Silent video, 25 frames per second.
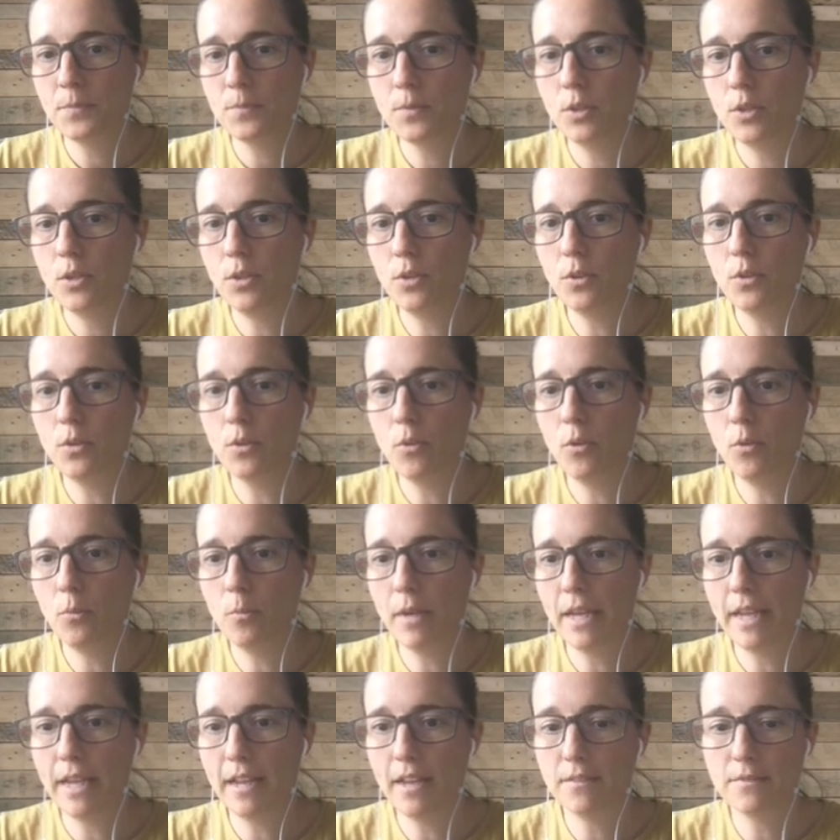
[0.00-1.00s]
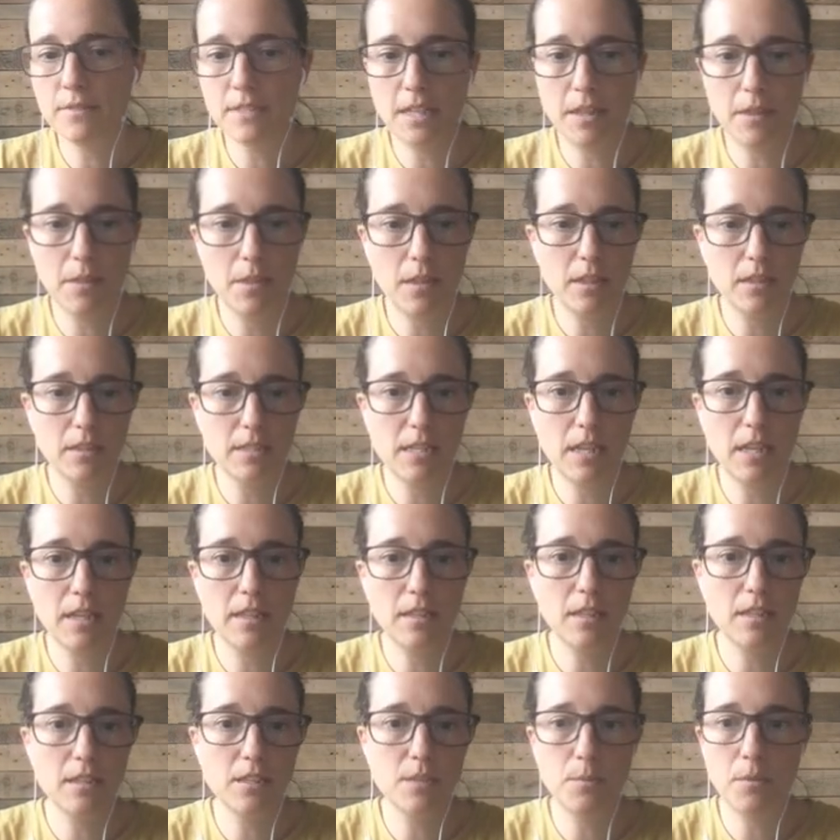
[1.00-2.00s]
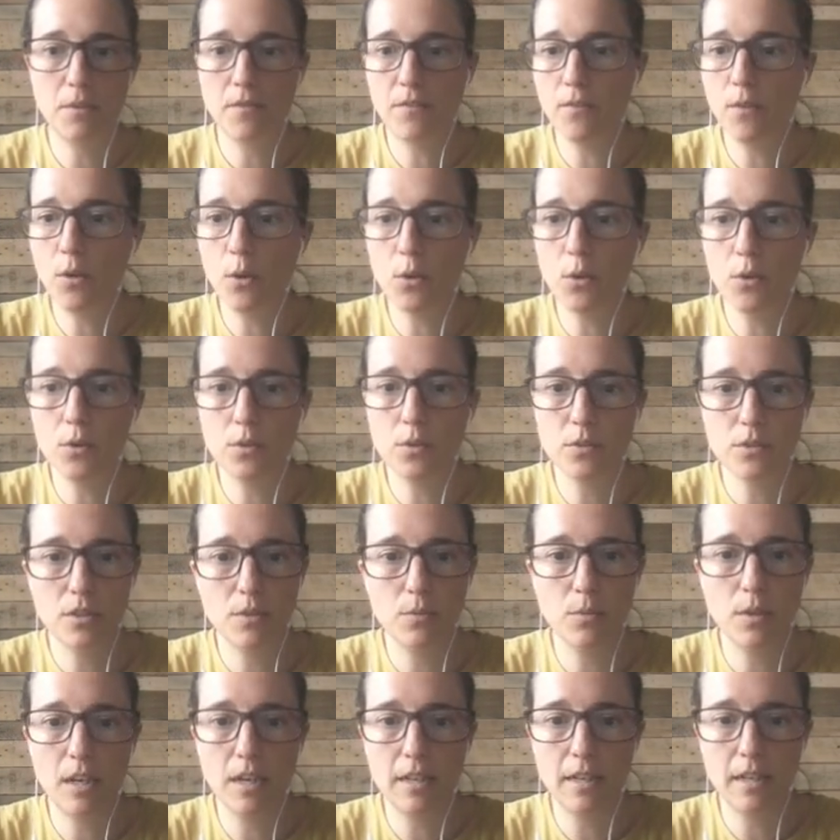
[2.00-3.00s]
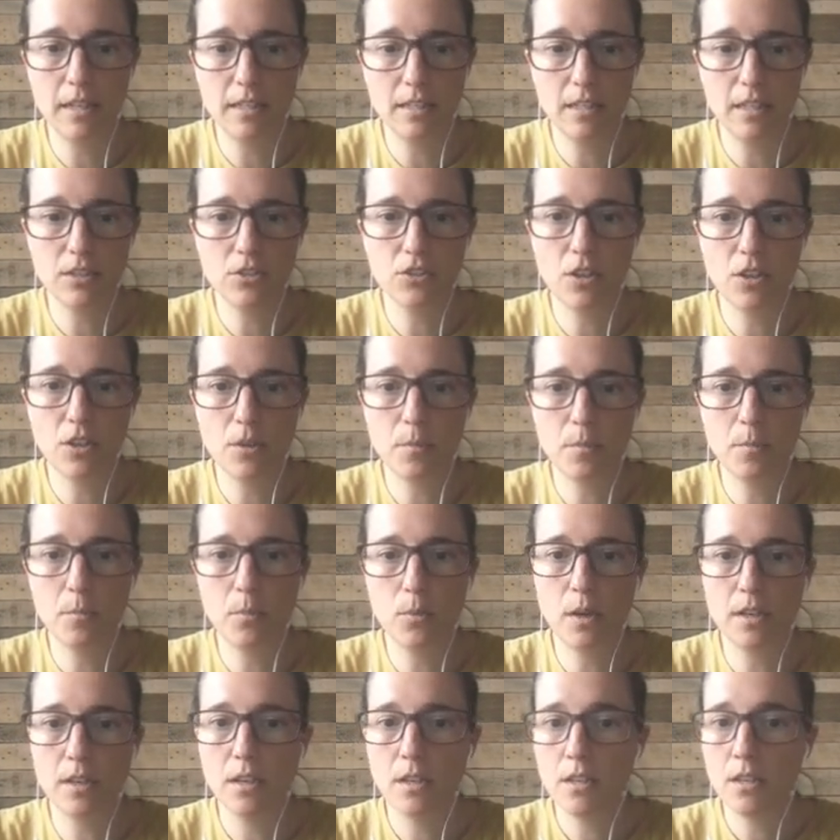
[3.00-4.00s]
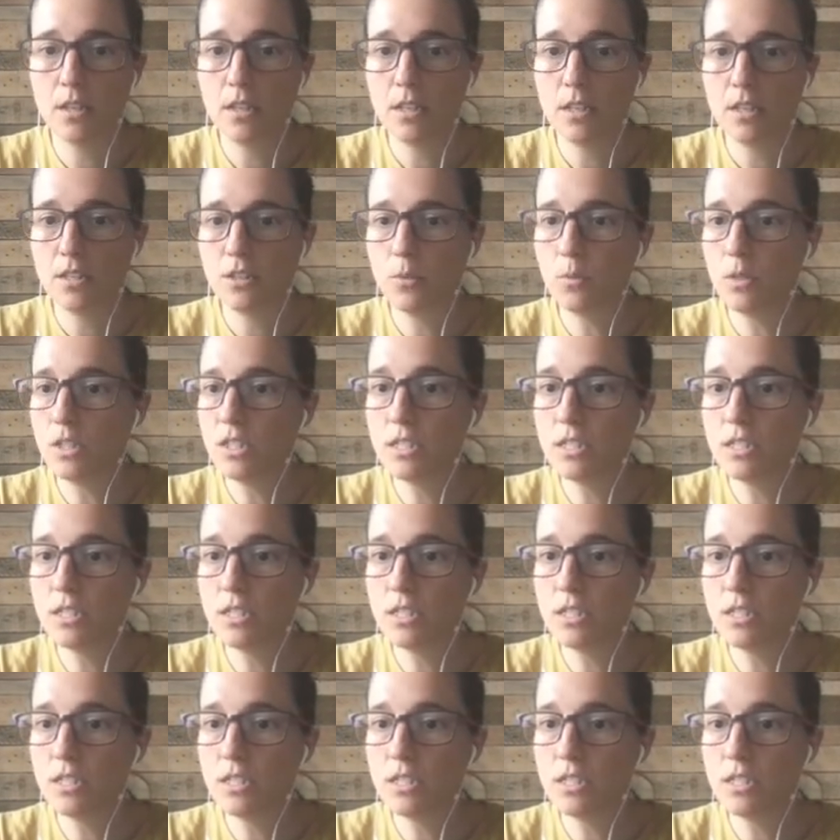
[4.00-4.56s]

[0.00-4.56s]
you may have seen things like this before. So if we look at the top one, so we